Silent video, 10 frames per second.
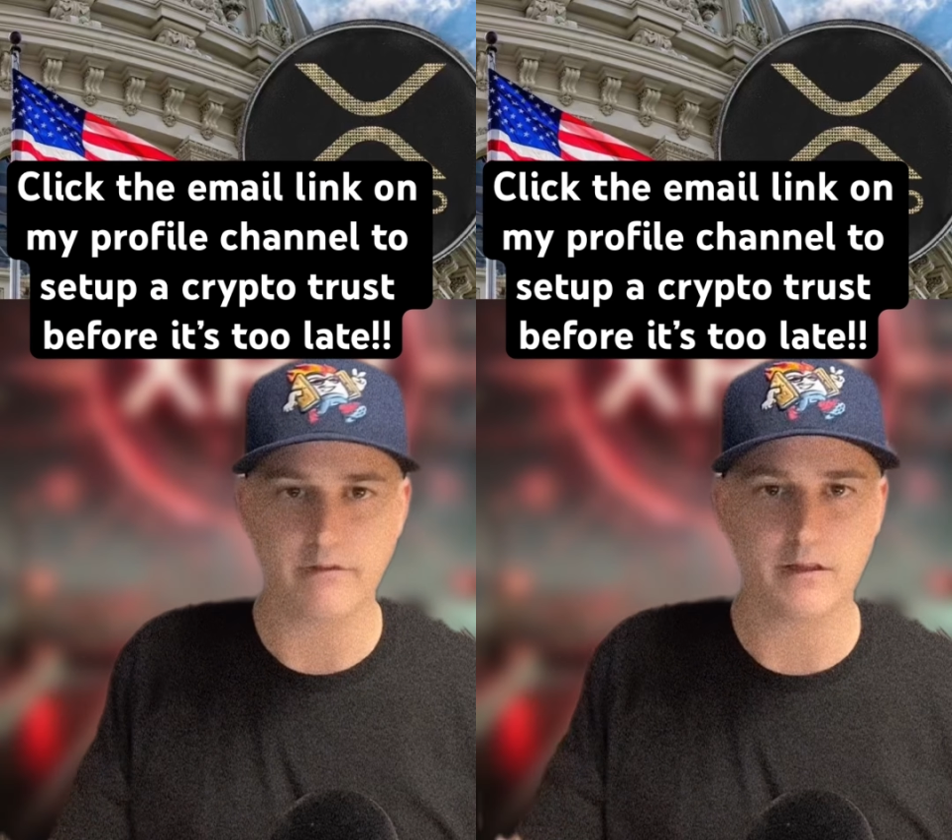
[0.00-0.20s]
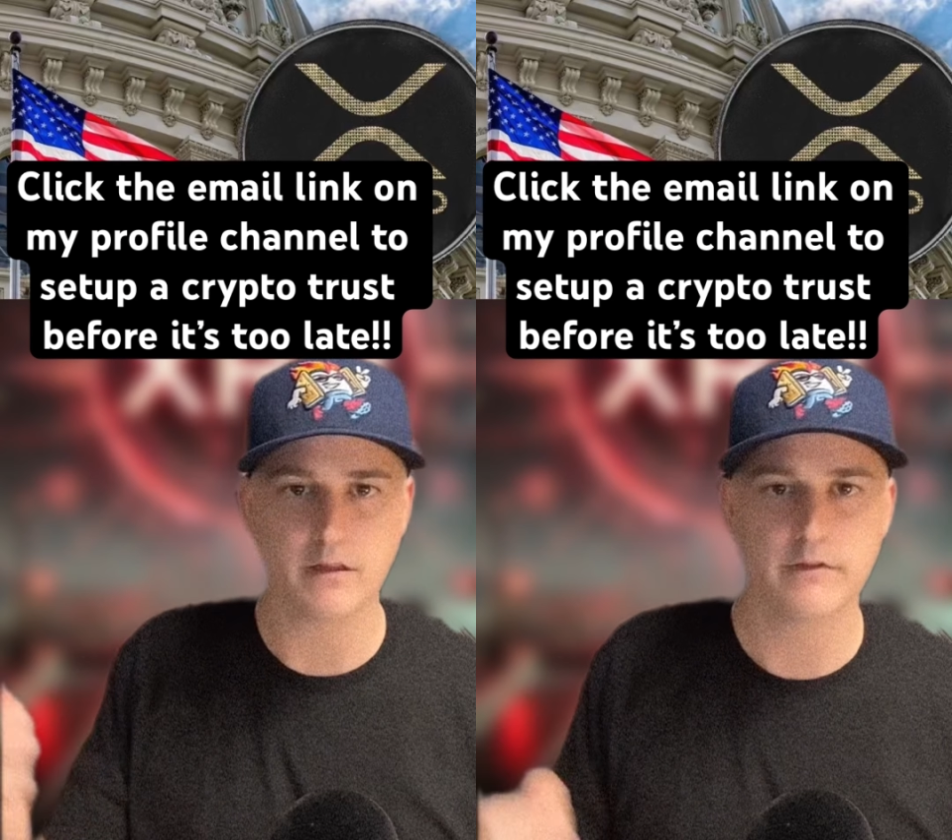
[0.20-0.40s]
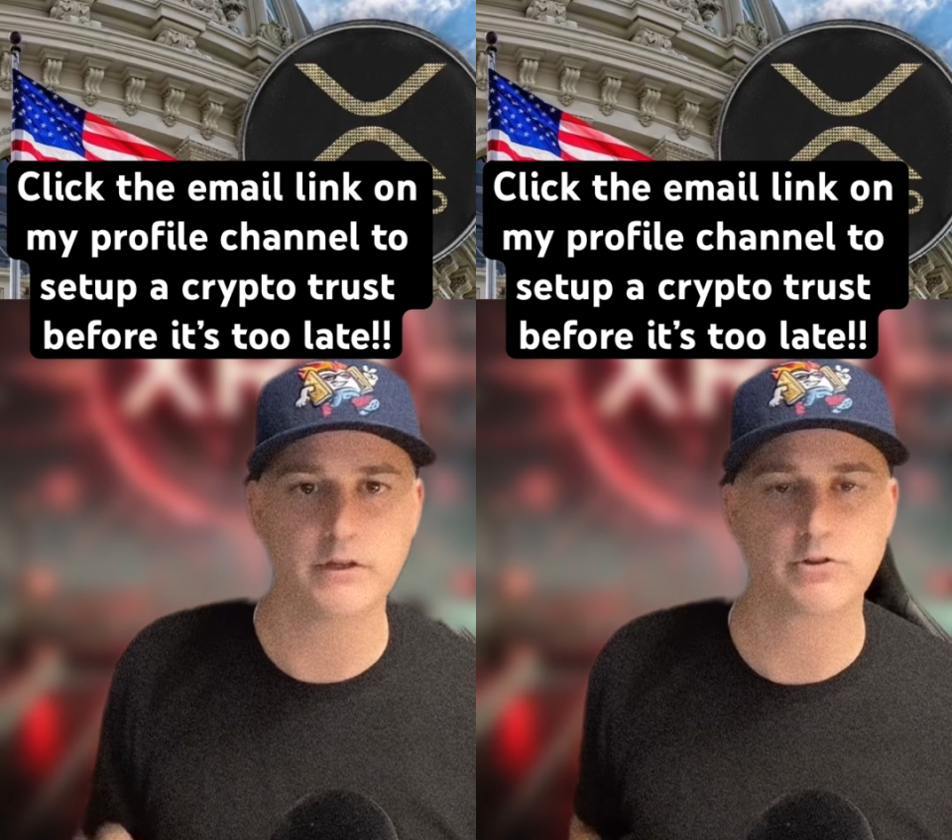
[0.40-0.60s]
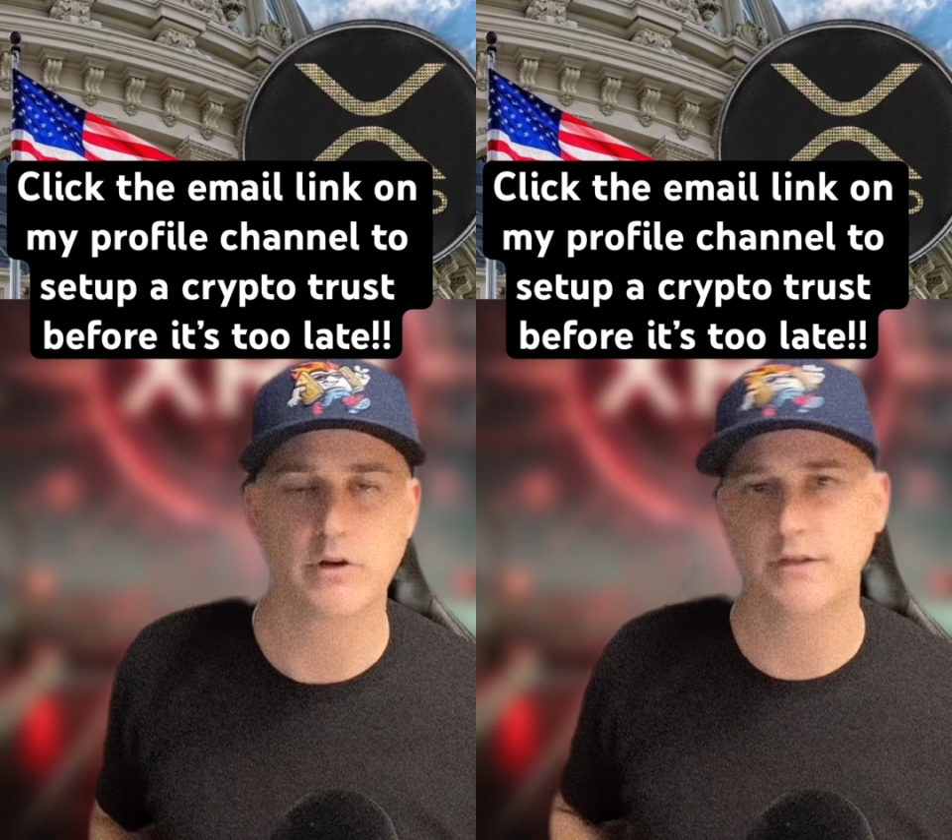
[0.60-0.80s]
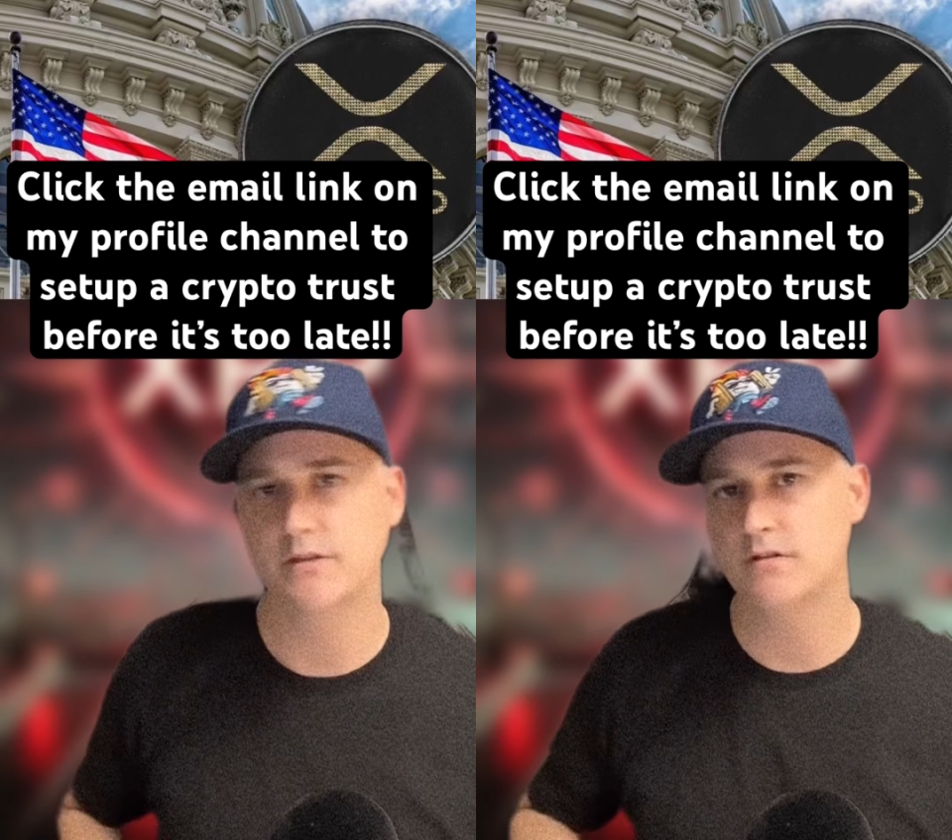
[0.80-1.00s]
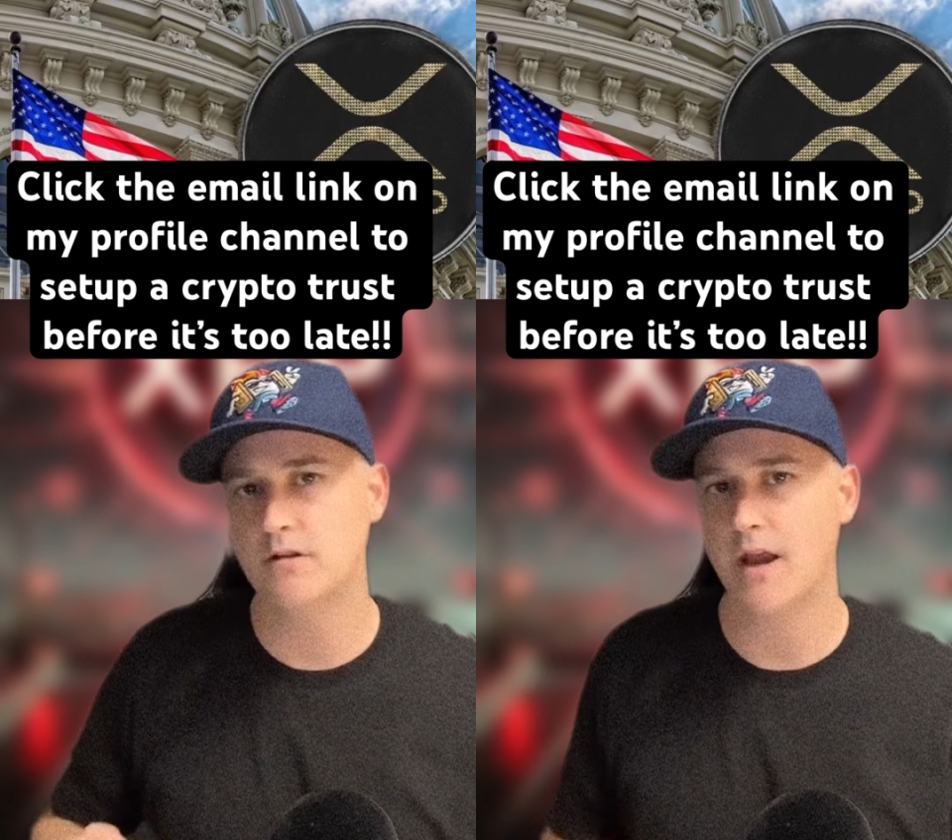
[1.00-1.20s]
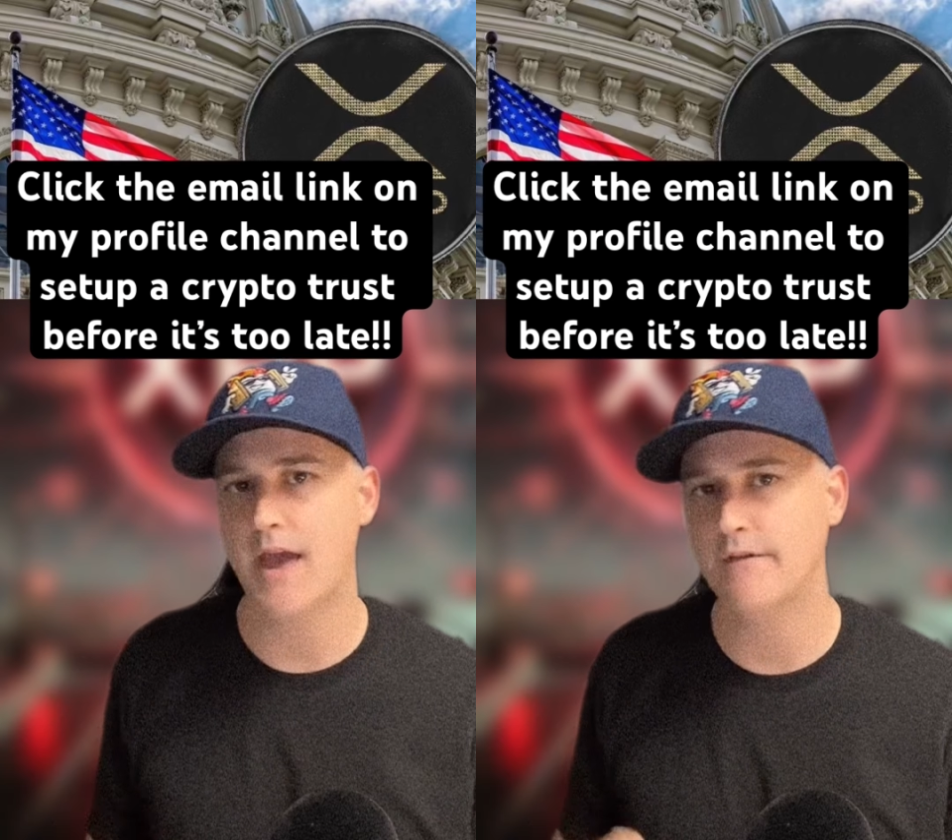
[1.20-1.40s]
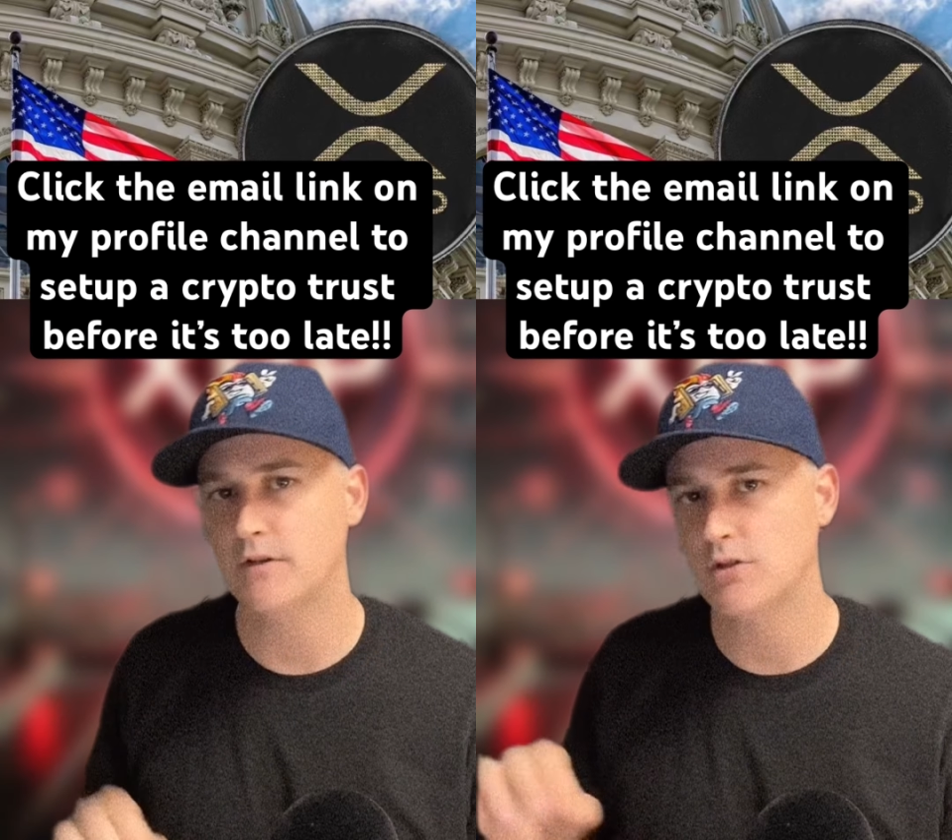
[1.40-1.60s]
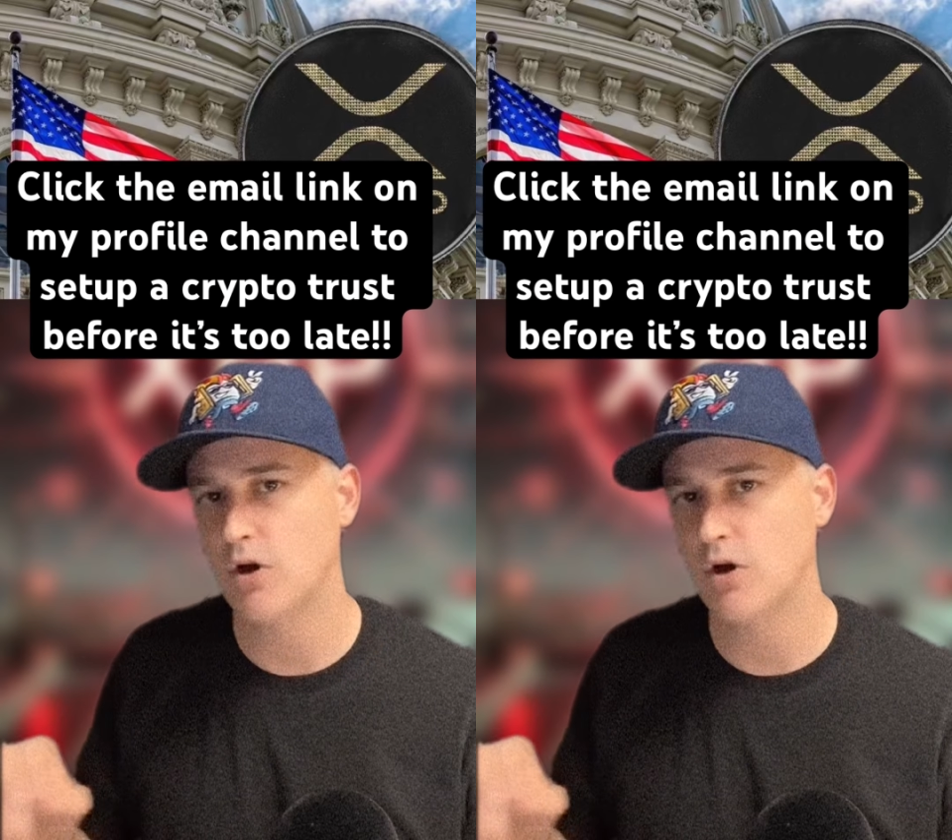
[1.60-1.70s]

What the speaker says: a living trust does not have its